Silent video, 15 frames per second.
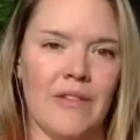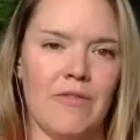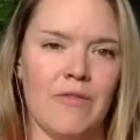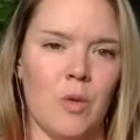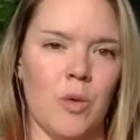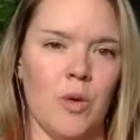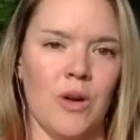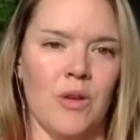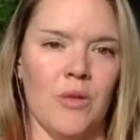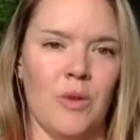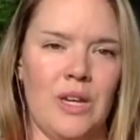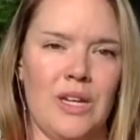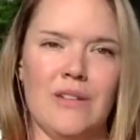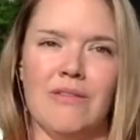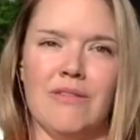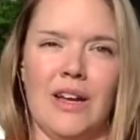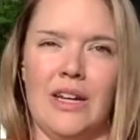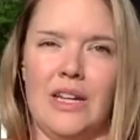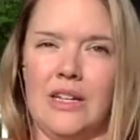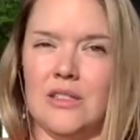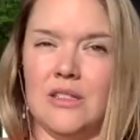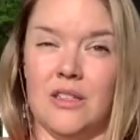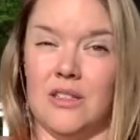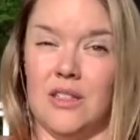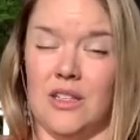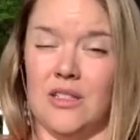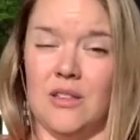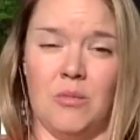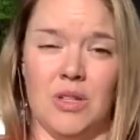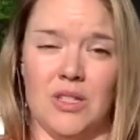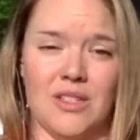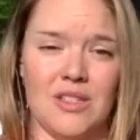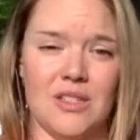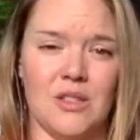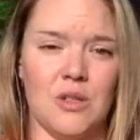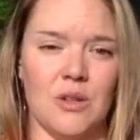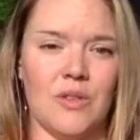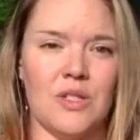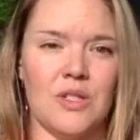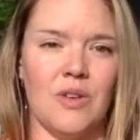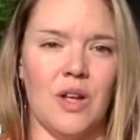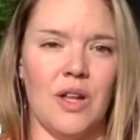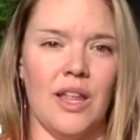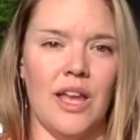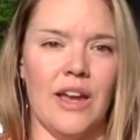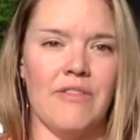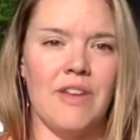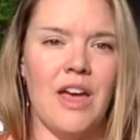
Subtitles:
for redefining success in business and service of all life.